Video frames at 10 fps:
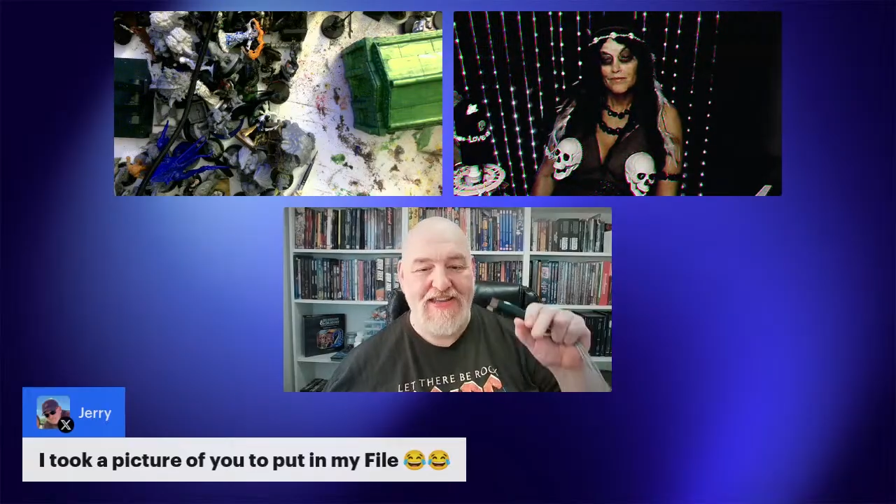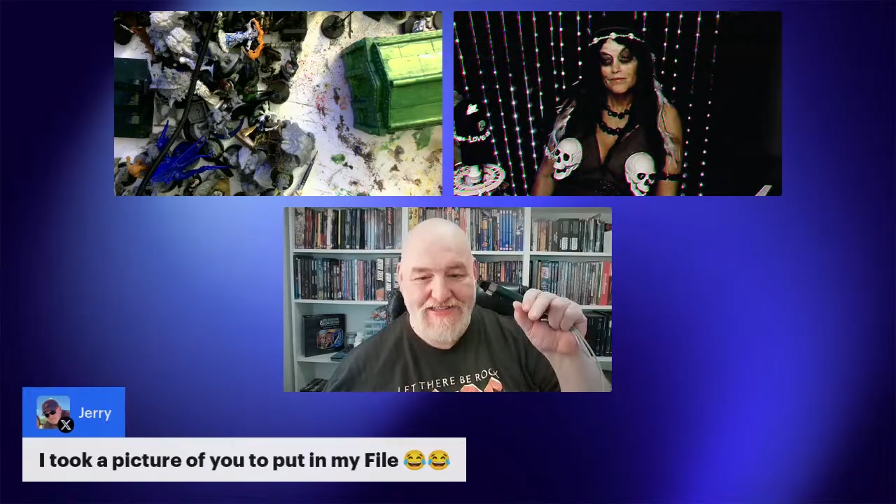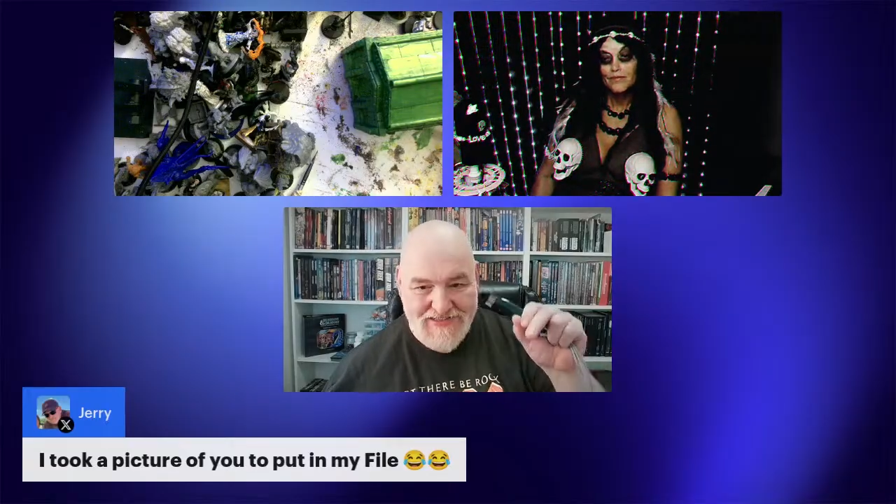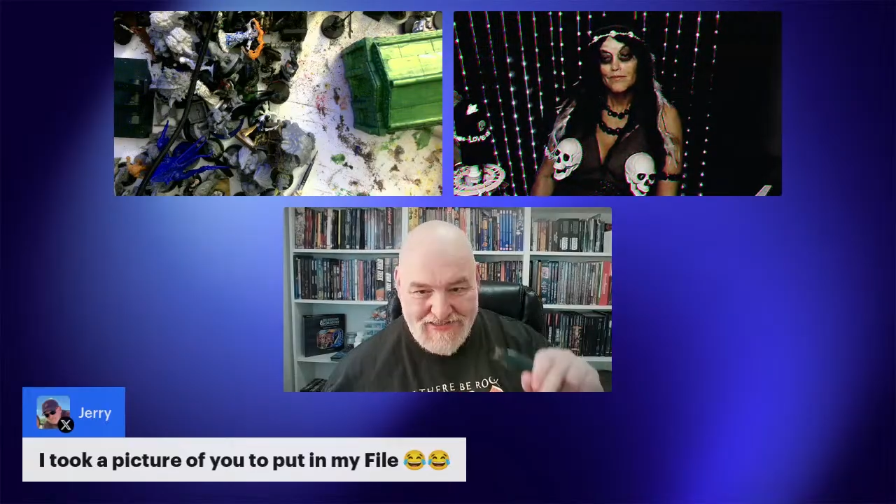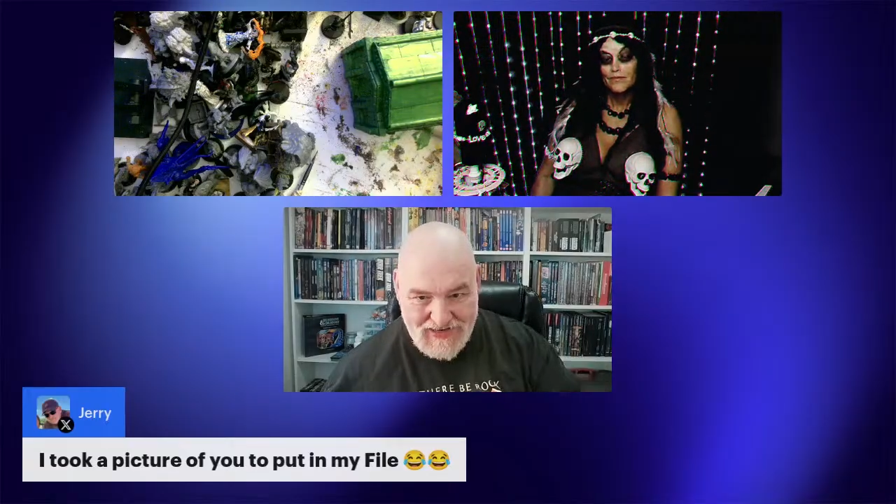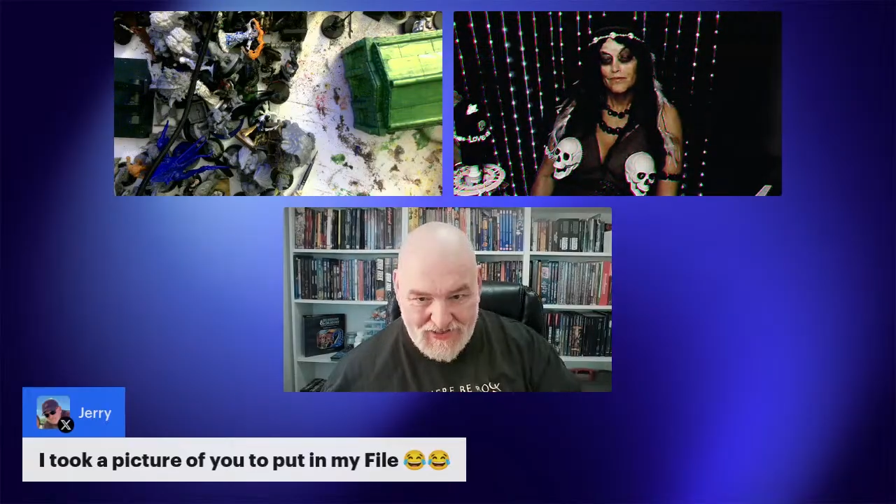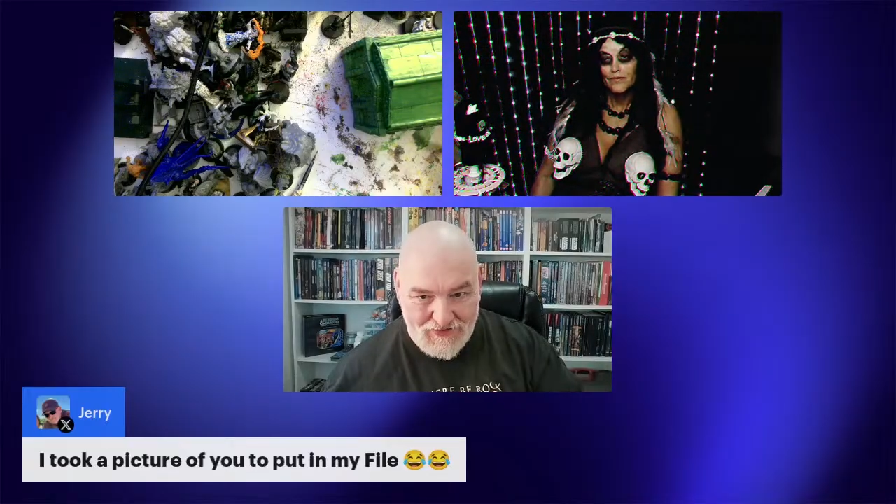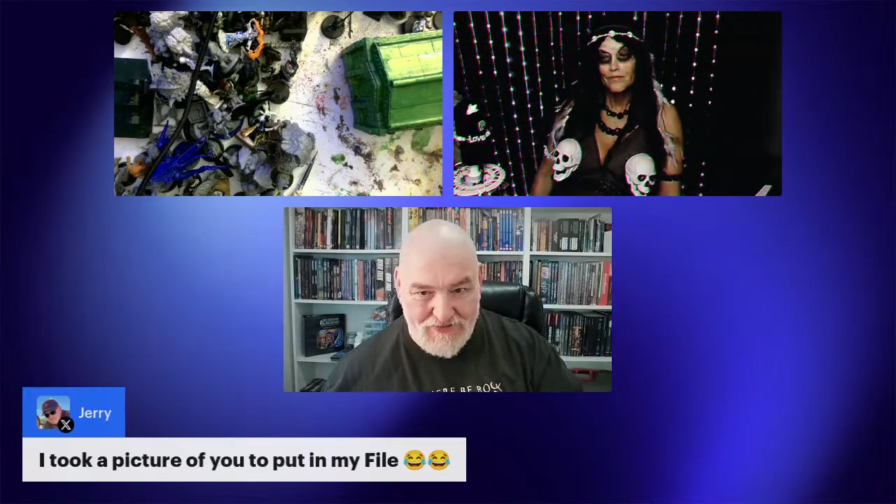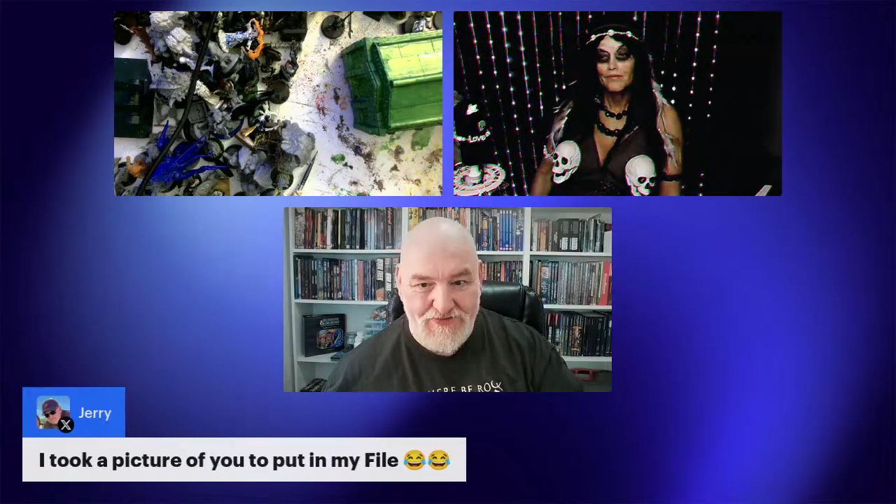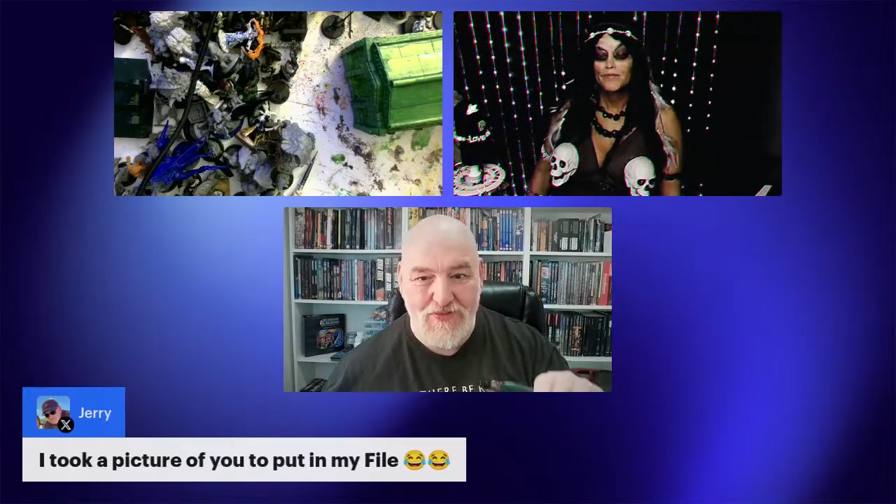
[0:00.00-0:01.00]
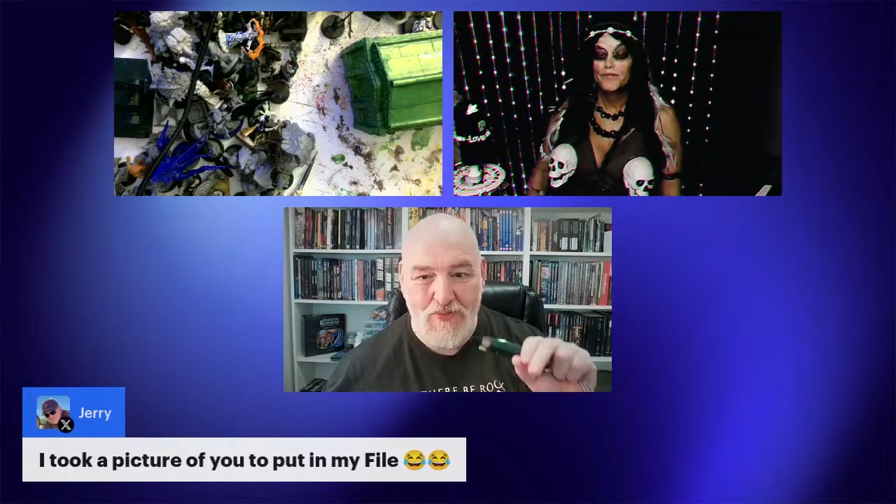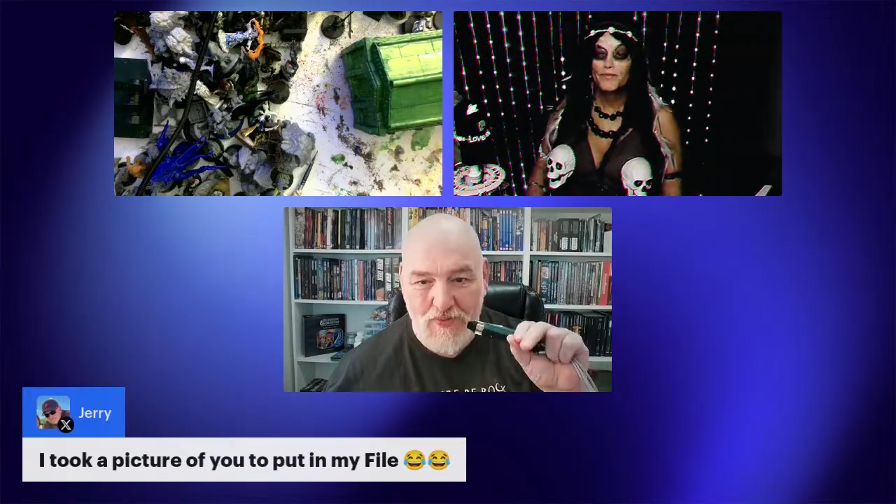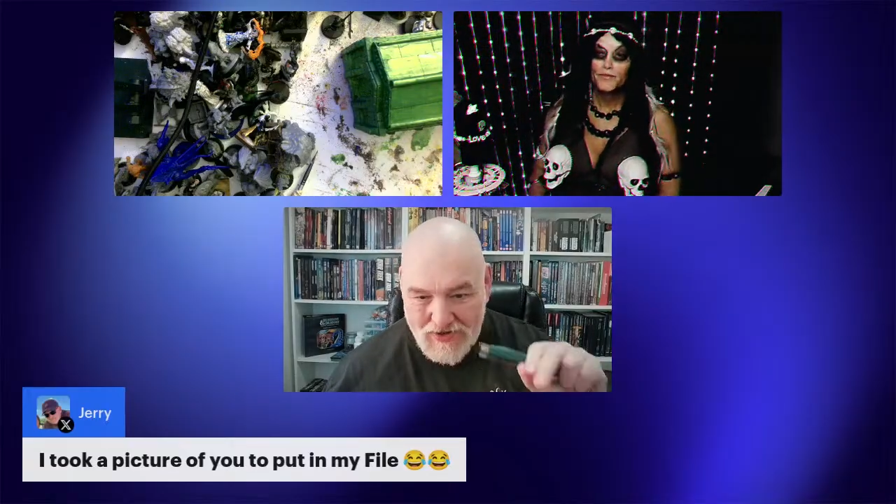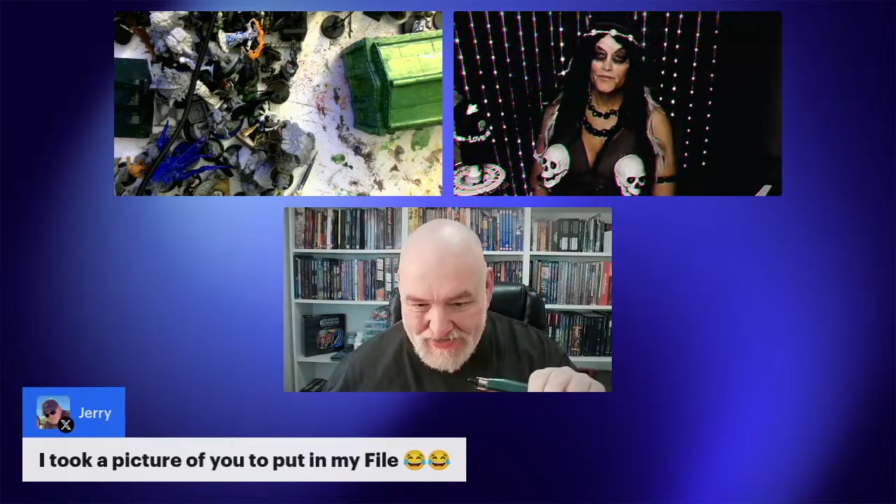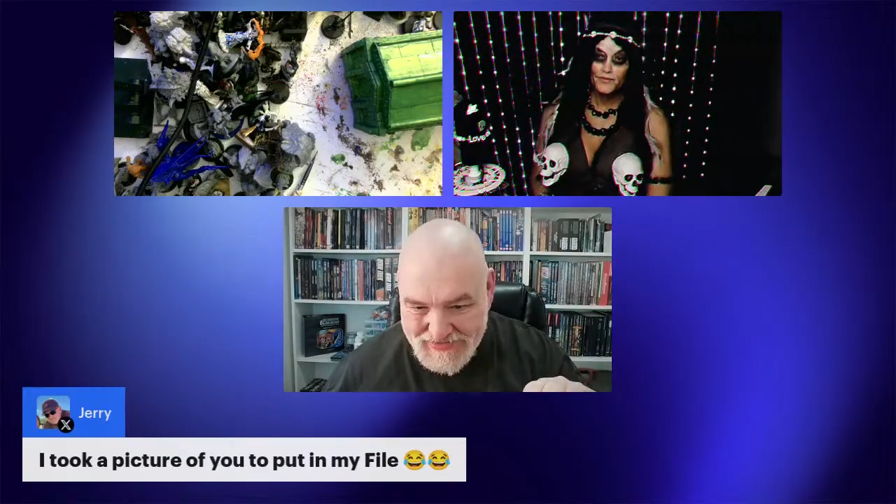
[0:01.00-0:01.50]
itself,
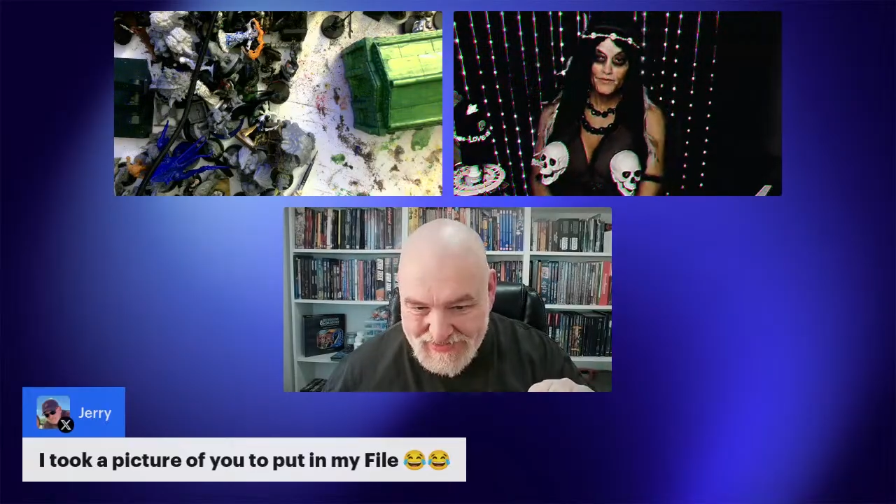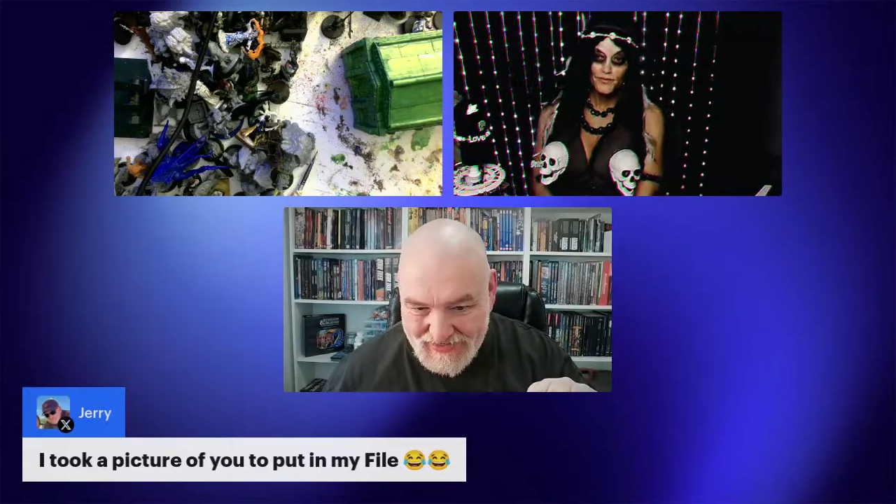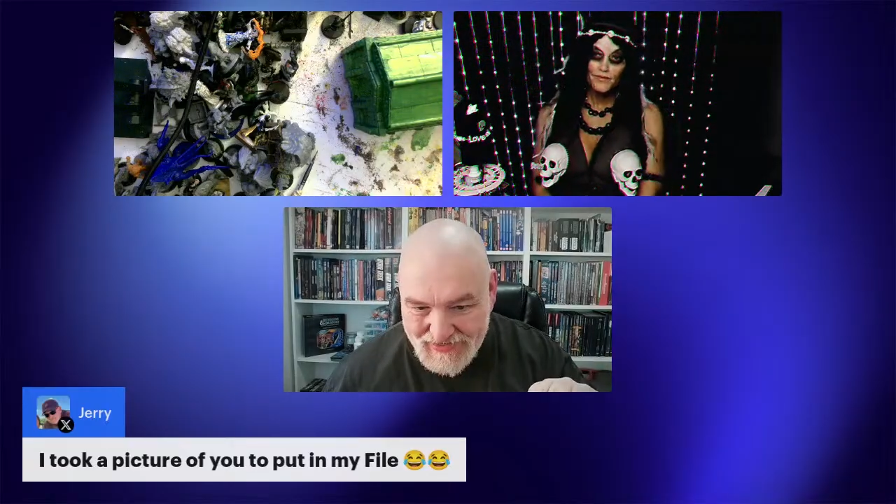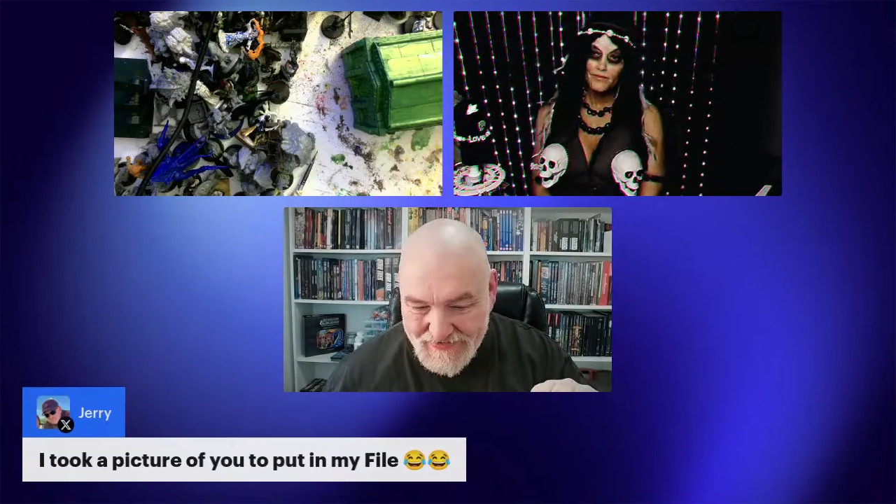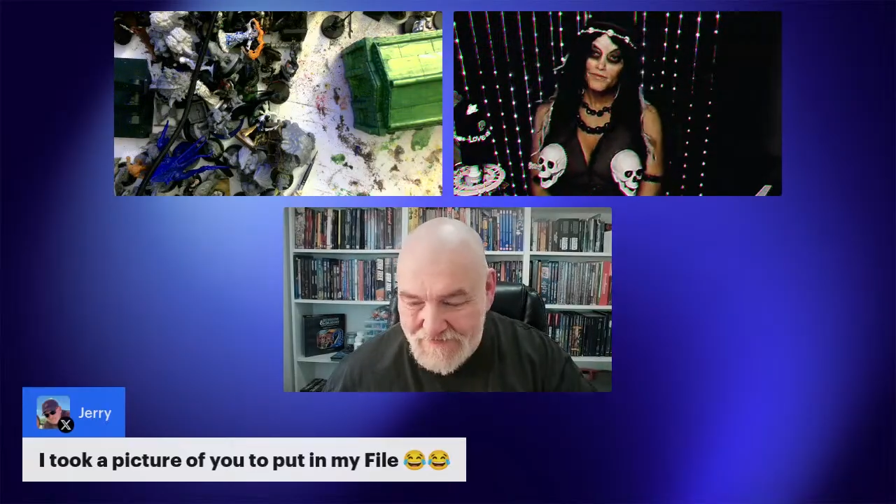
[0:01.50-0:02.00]
what is he?